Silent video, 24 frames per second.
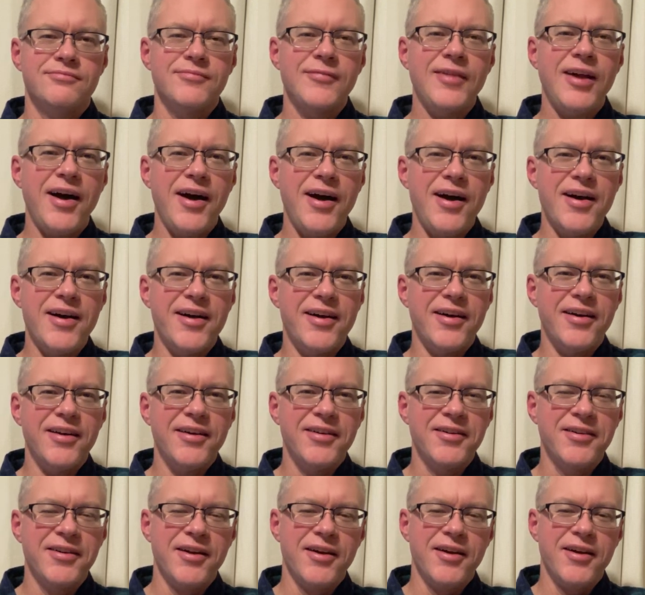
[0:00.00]
Hi,
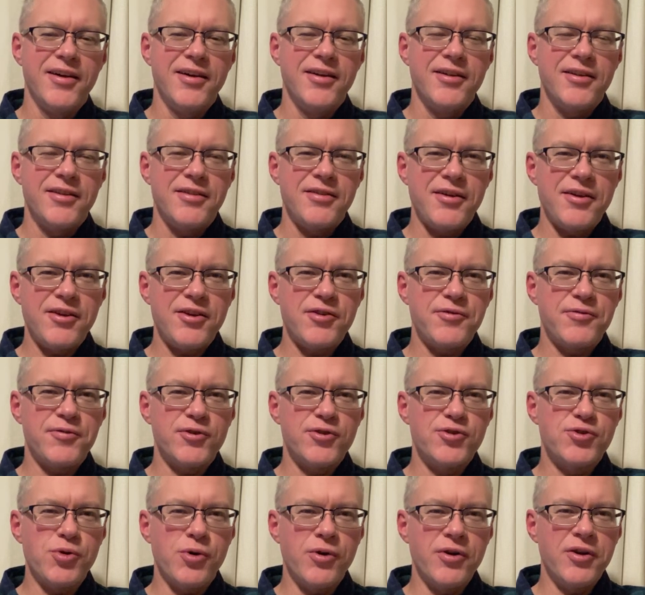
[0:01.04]
thank you for
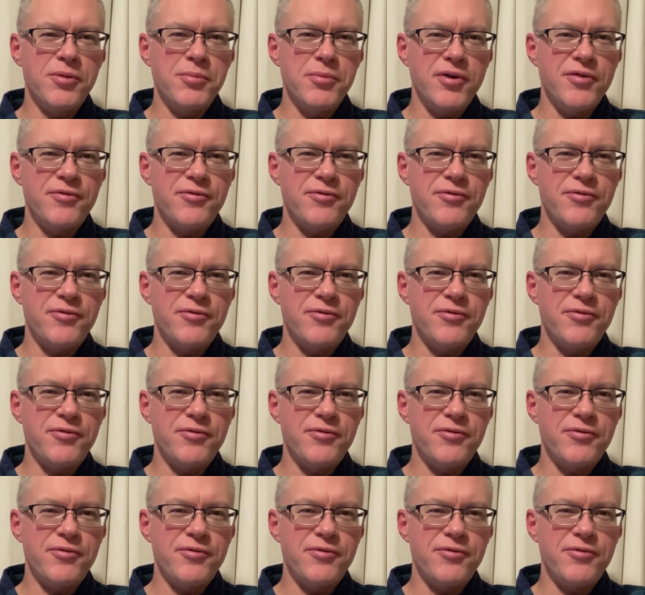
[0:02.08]
joining me